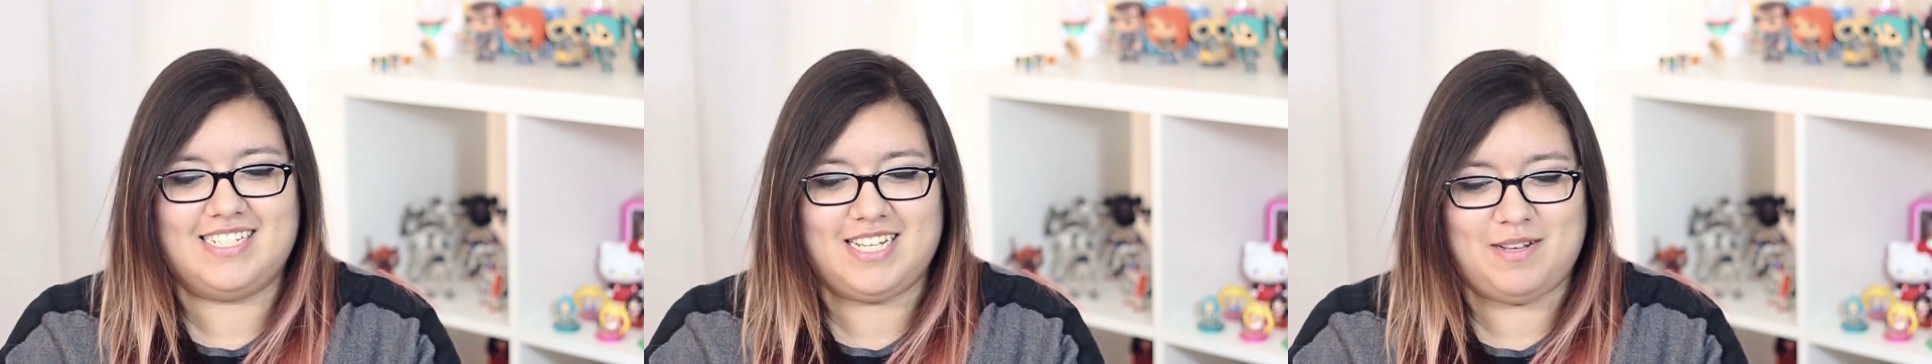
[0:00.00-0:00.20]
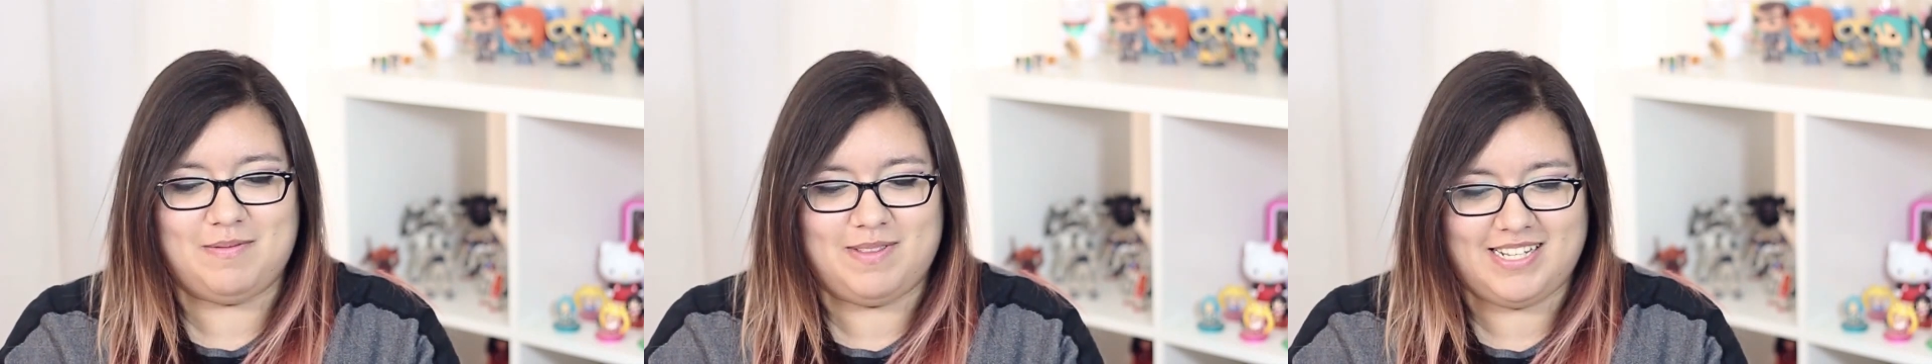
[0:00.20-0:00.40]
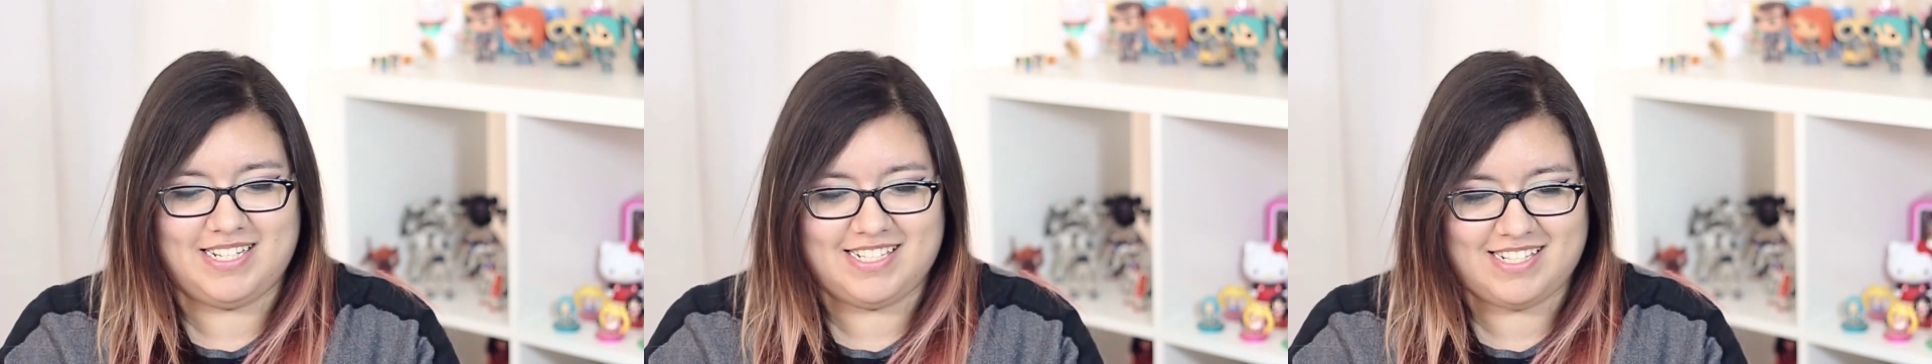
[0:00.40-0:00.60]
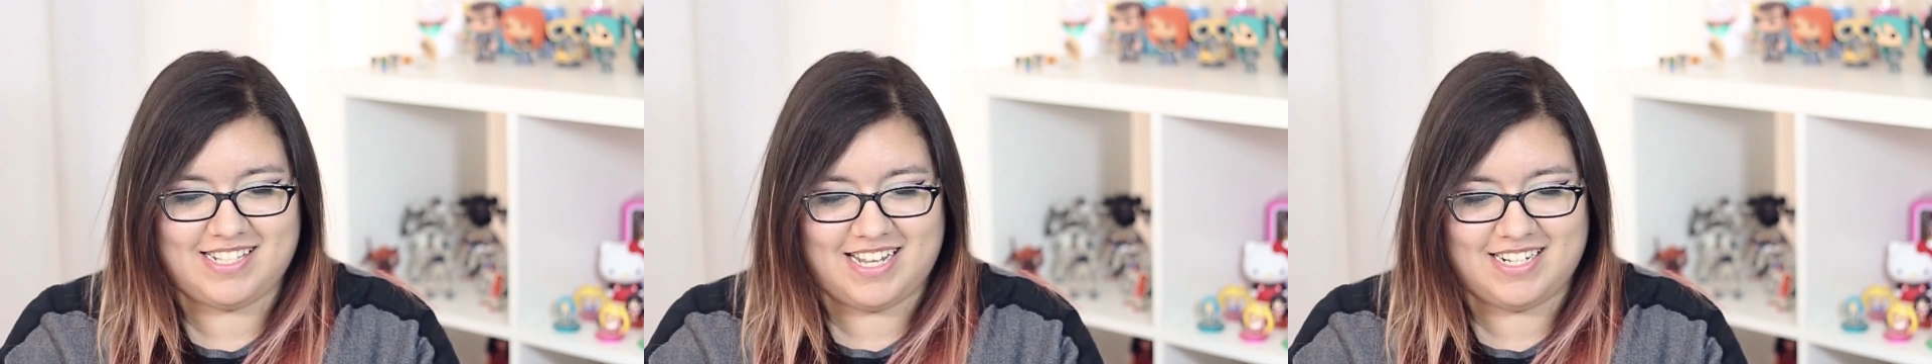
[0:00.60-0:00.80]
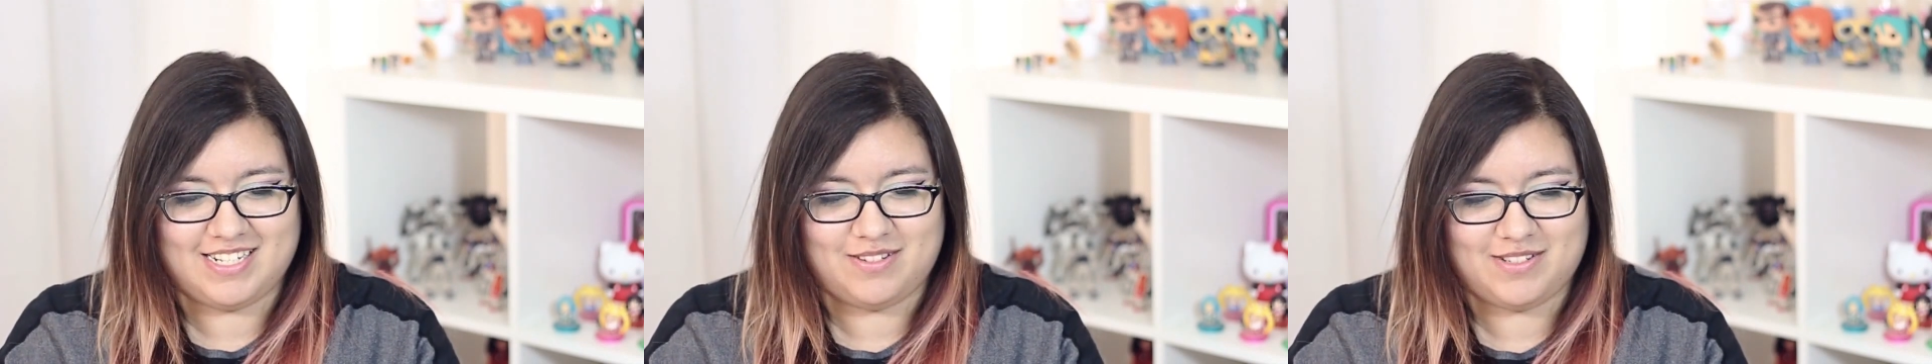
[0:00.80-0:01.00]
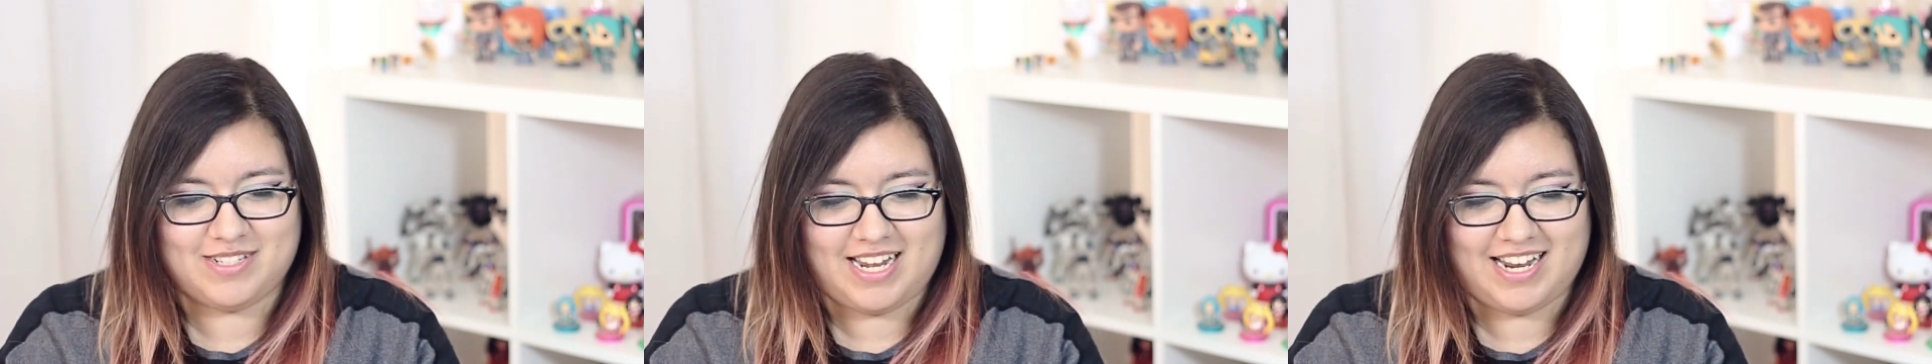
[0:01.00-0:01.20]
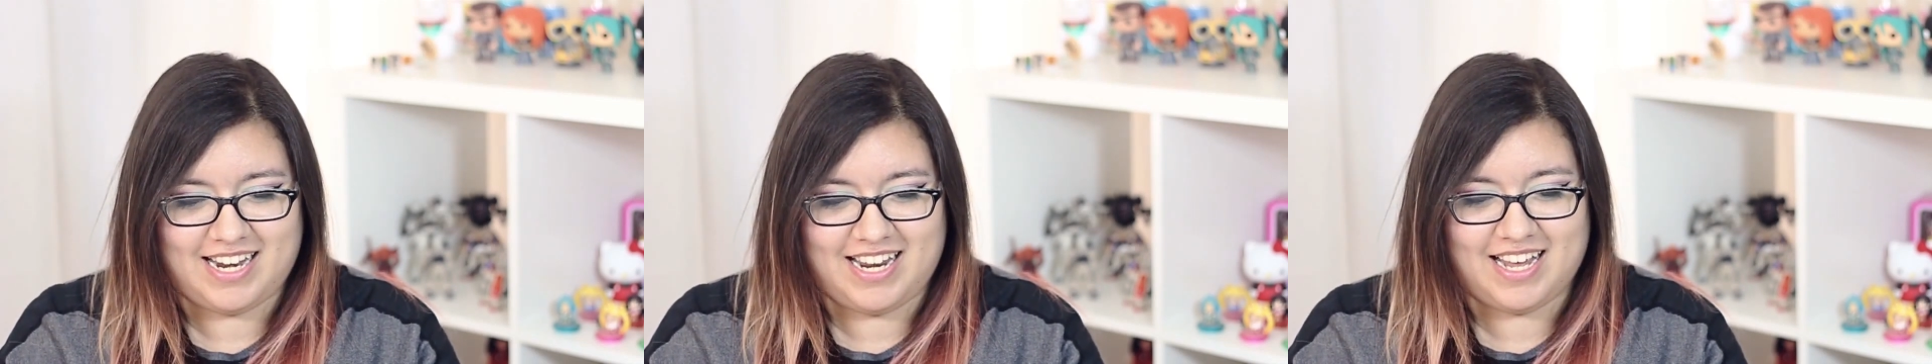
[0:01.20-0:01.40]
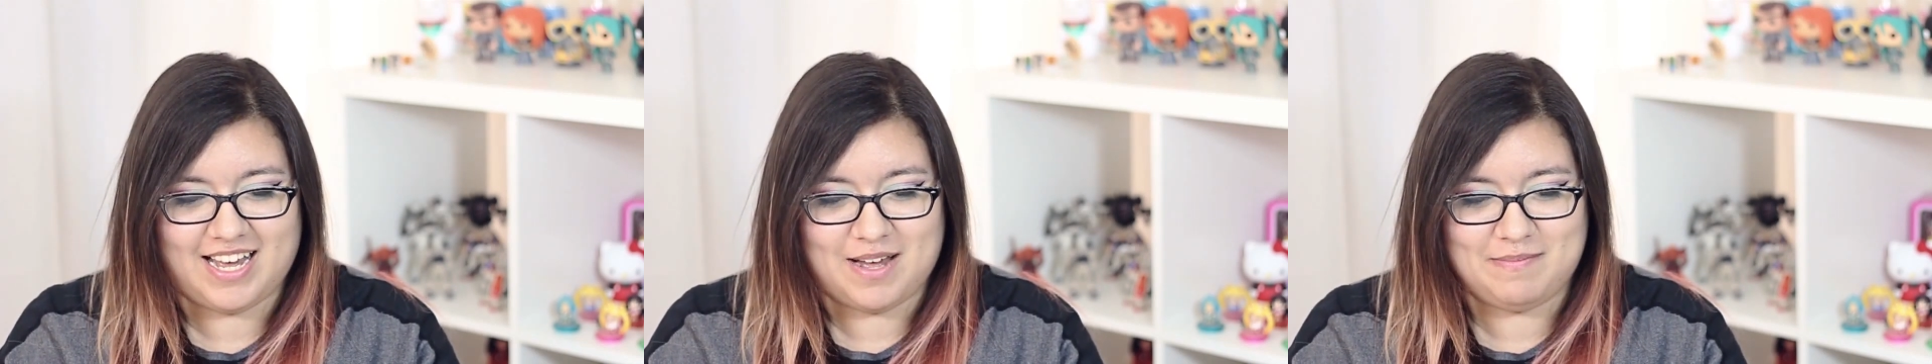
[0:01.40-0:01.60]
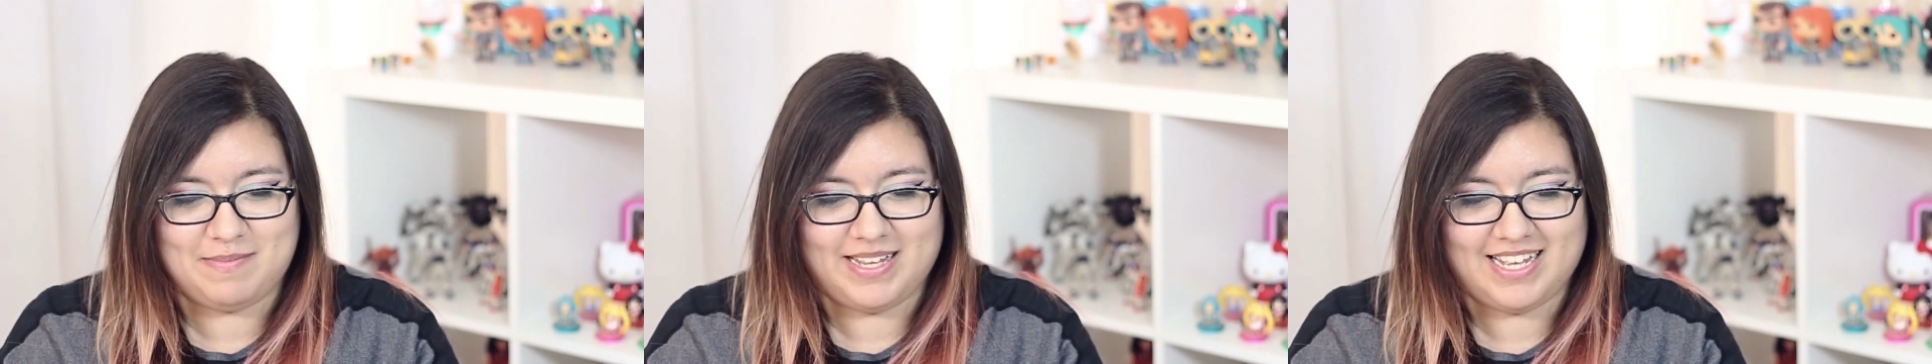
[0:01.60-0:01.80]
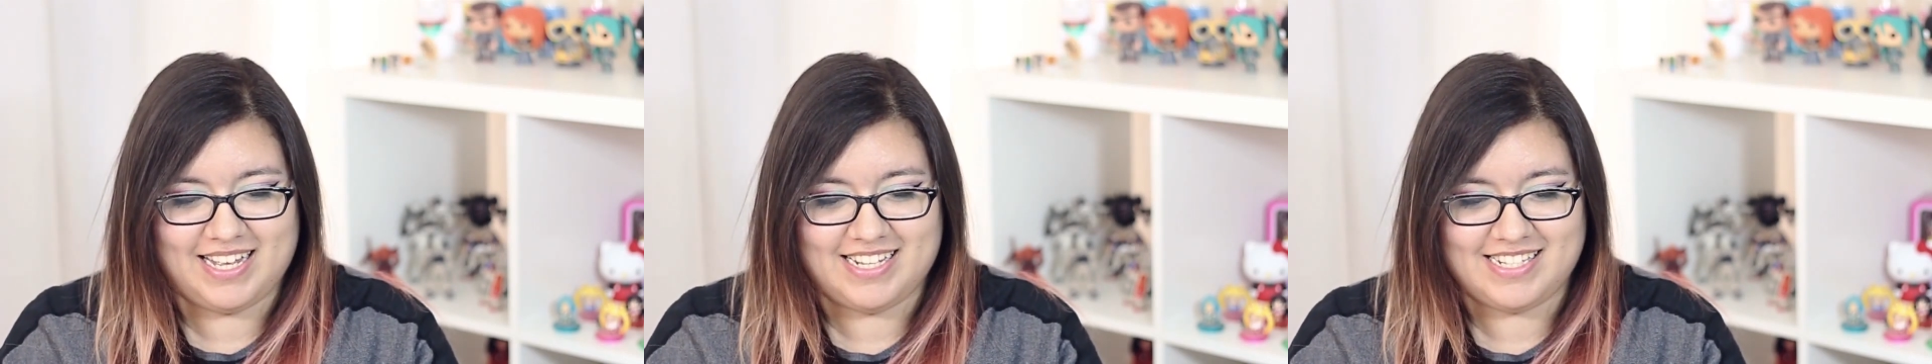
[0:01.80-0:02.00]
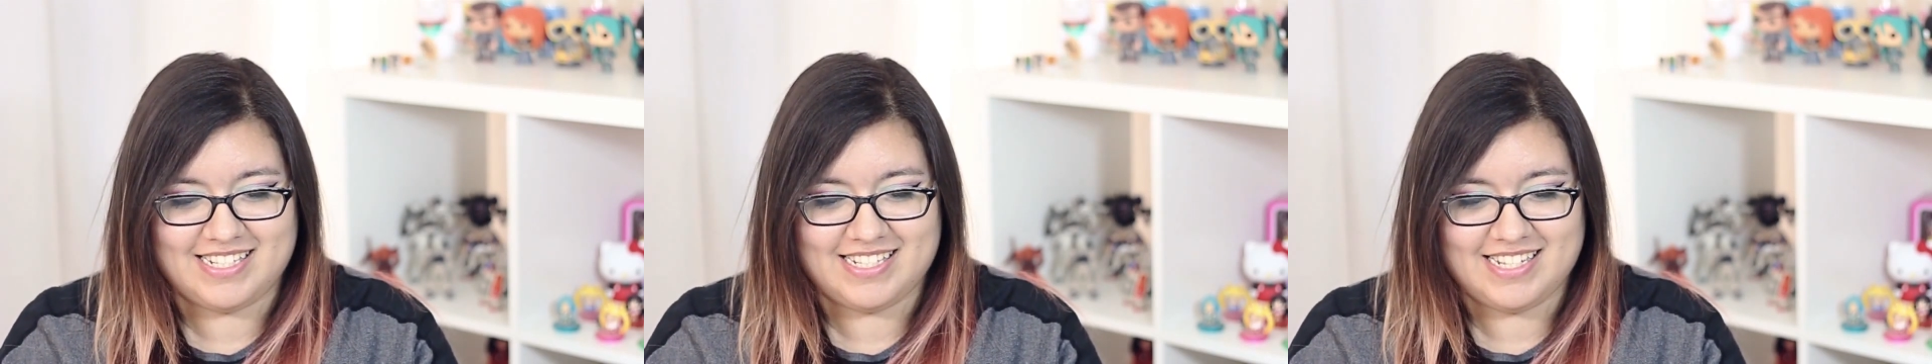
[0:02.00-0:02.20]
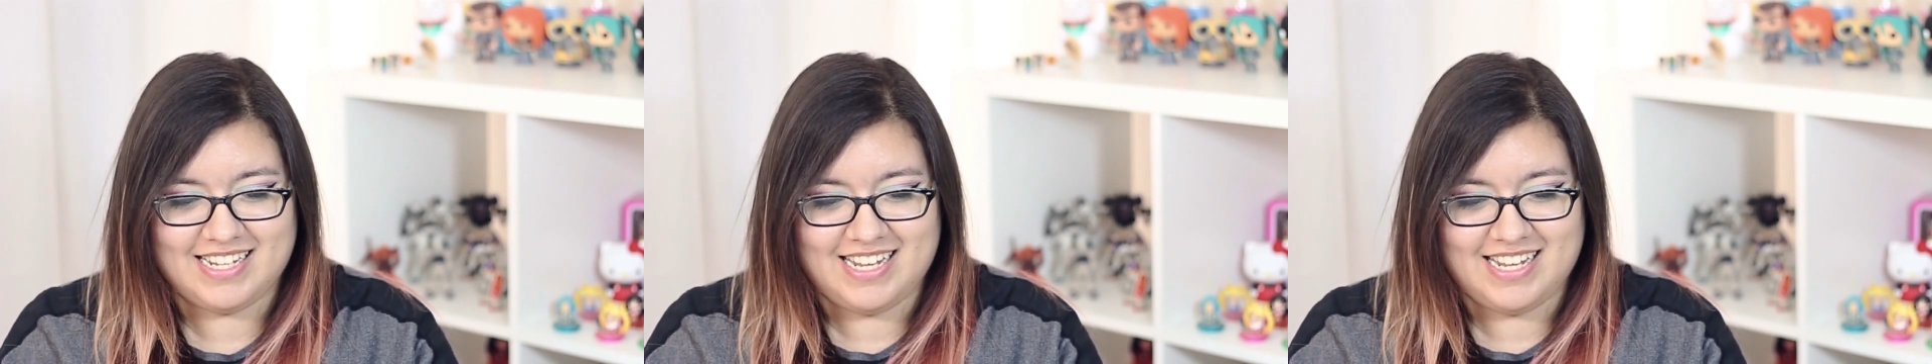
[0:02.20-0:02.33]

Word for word: to keep these things standing up because